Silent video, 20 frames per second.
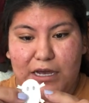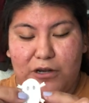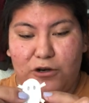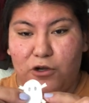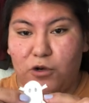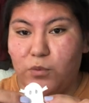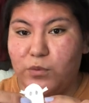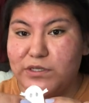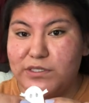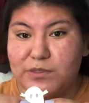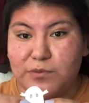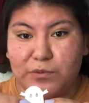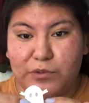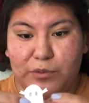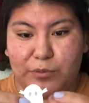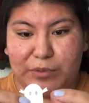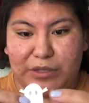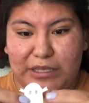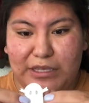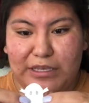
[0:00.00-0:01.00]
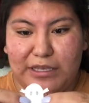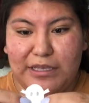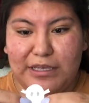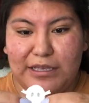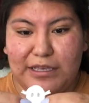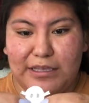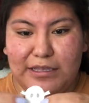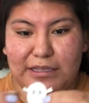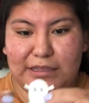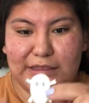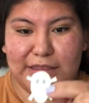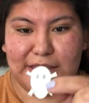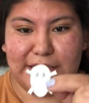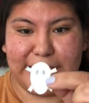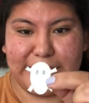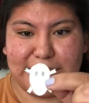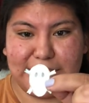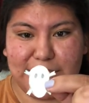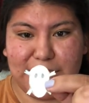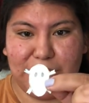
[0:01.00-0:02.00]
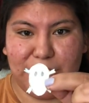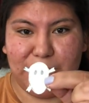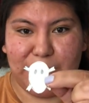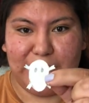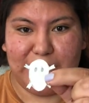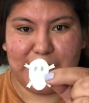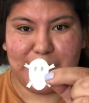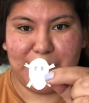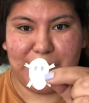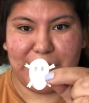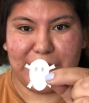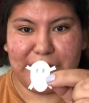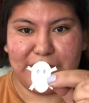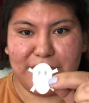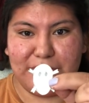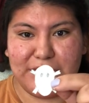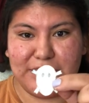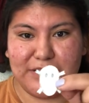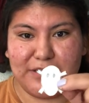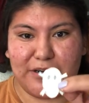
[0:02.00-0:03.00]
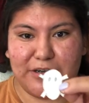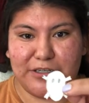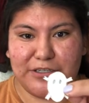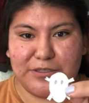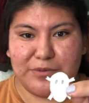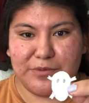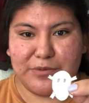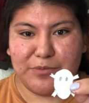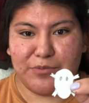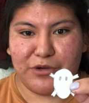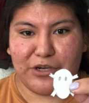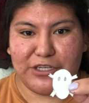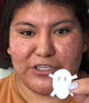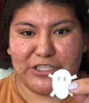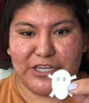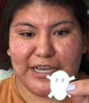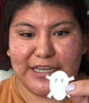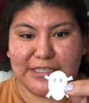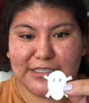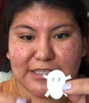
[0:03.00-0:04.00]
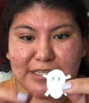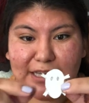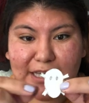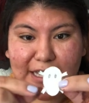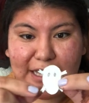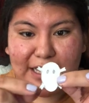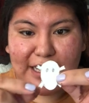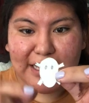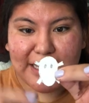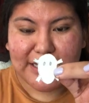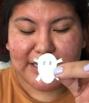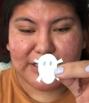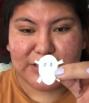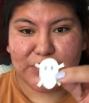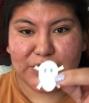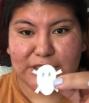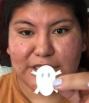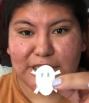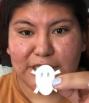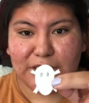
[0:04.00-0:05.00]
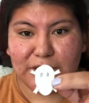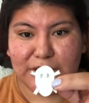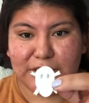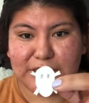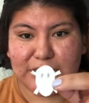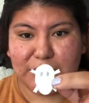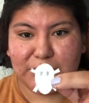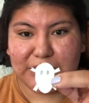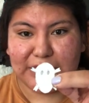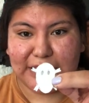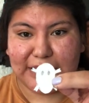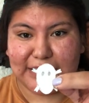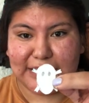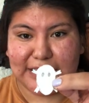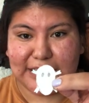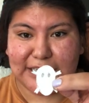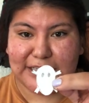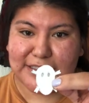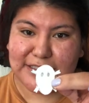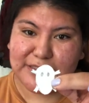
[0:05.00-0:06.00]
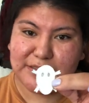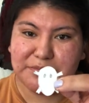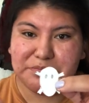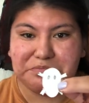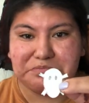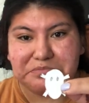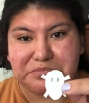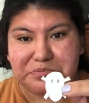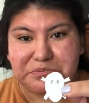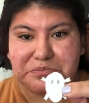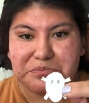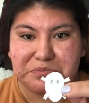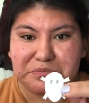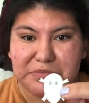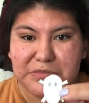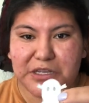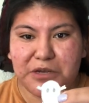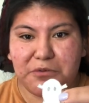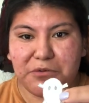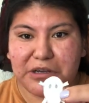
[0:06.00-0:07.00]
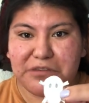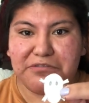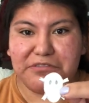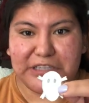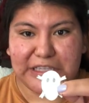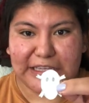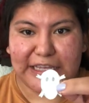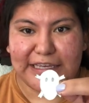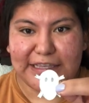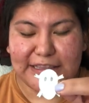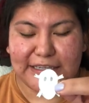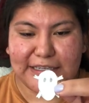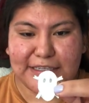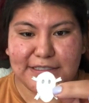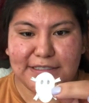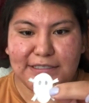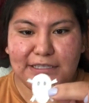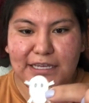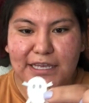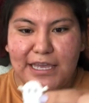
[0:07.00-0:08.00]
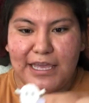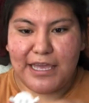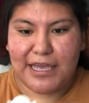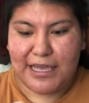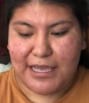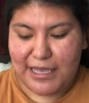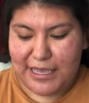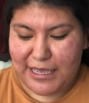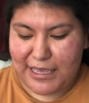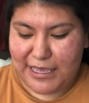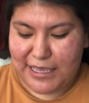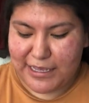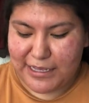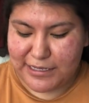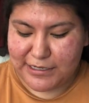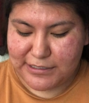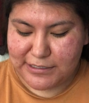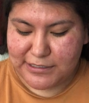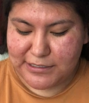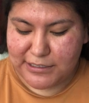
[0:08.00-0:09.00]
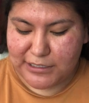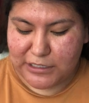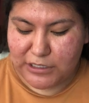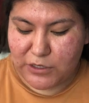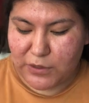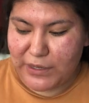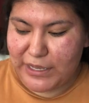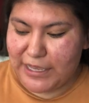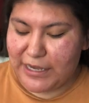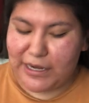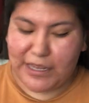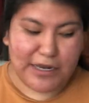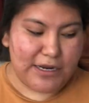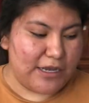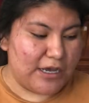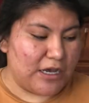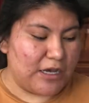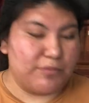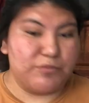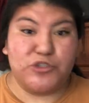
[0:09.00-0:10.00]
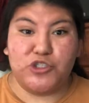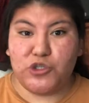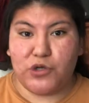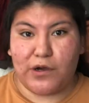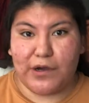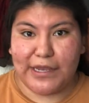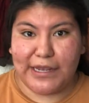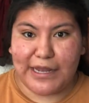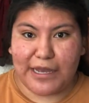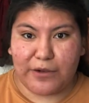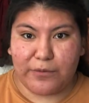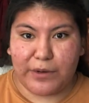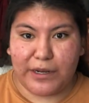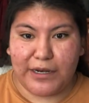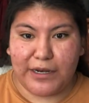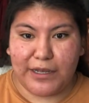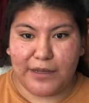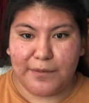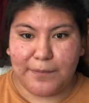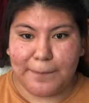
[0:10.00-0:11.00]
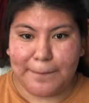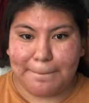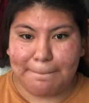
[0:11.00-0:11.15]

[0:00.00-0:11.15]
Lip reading: No one's will be. That's the unique part of this art project. So it's gonna look something like this, roughly like this. And go ahead and draw it out right now.